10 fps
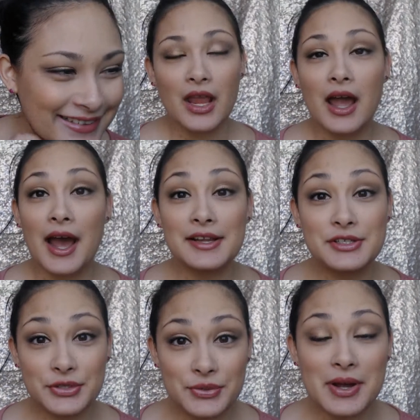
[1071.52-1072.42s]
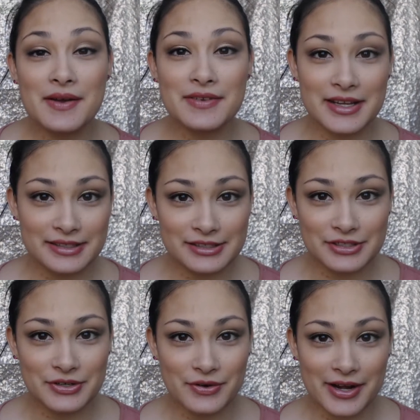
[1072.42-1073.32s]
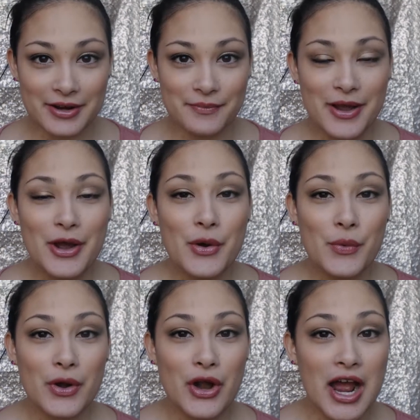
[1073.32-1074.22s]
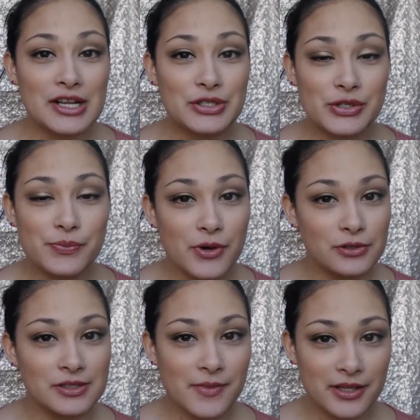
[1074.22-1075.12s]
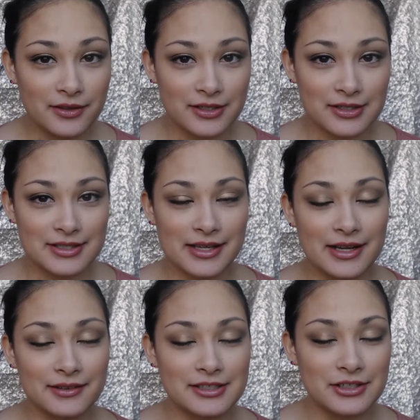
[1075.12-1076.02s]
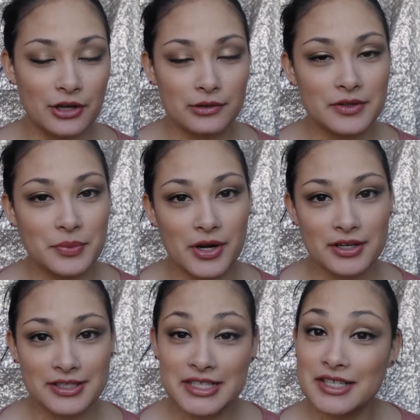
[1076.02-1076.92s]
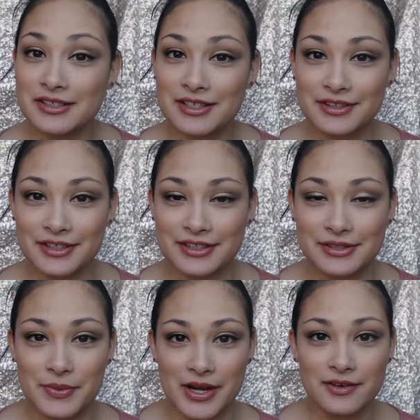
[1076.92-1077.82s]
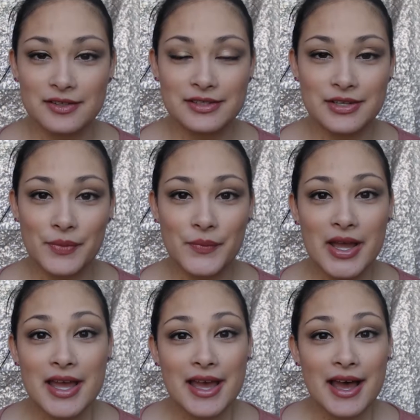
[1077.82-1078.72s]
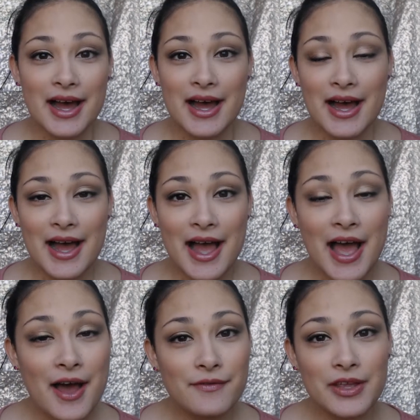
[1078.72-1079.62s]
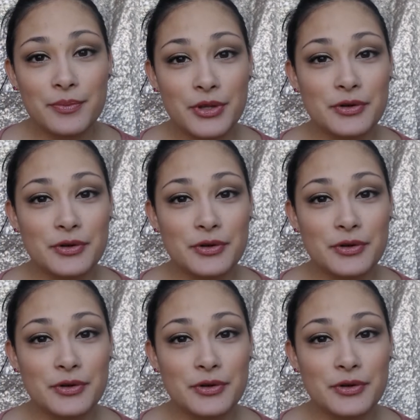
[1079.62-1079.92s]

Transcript: I do have an Instagram where I do post my looks and I list all of the product details on there as well. So have a beautiful